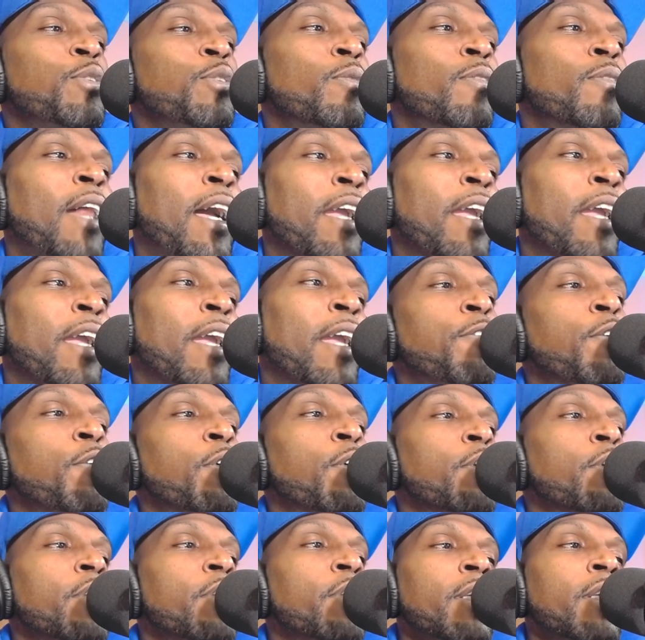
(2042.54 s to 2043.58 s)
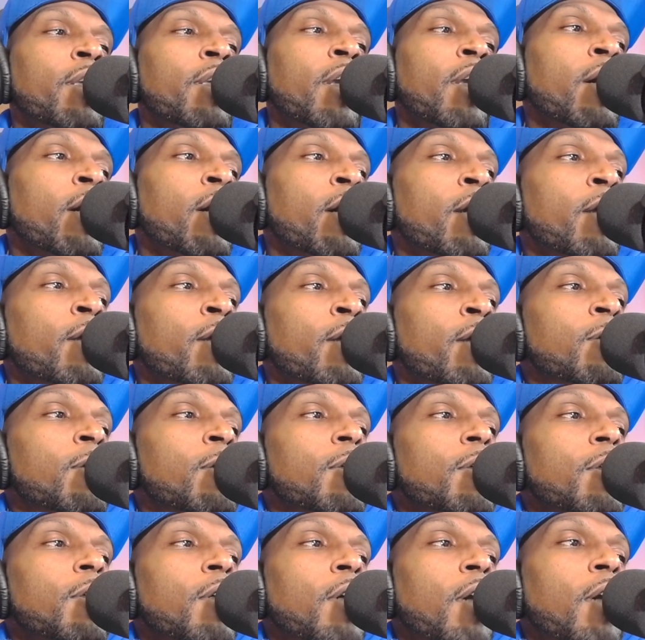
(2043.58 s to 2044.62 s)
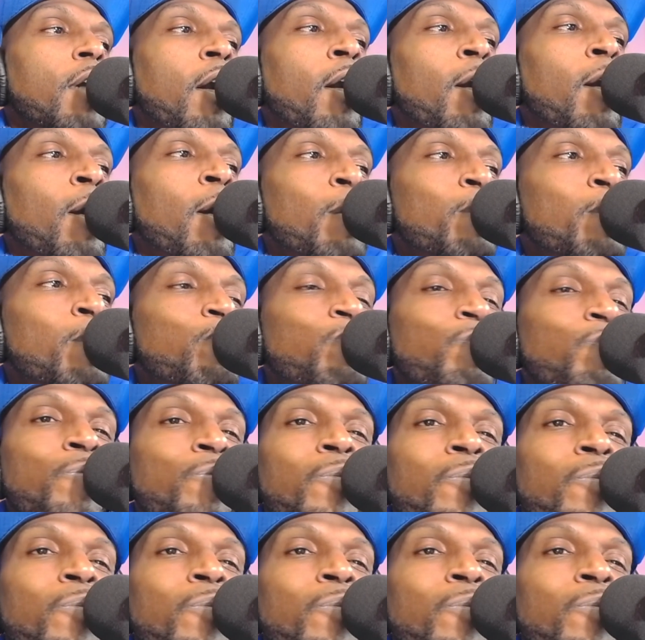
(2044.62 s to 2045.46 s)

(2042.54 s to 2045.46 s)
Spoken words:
Like for the young, um,